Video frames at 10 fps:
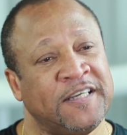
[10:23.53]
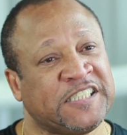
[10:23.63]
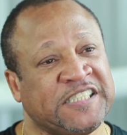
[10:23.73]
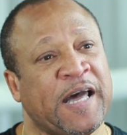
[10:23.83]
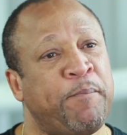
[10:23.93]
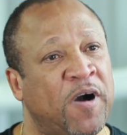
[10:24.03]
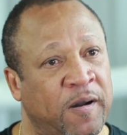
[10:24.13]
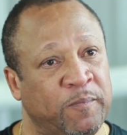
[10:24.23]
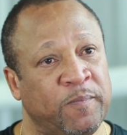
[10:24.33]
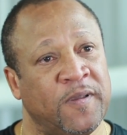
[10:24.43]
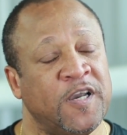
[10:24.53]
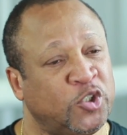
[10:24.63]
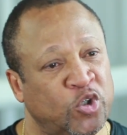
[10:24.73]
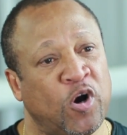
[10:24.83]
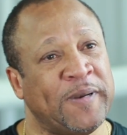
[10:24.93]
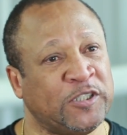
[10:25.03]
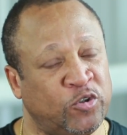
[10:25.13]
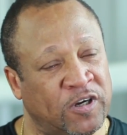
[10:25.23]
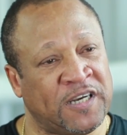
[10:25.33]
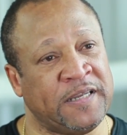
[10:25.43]
Step up. Show them that
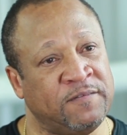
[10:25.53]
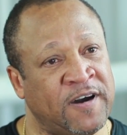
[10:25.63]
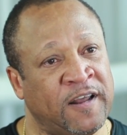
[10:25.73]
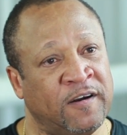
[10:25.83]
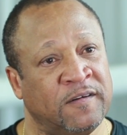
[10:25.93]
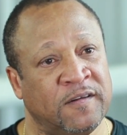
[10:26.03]
you're a clean fighter.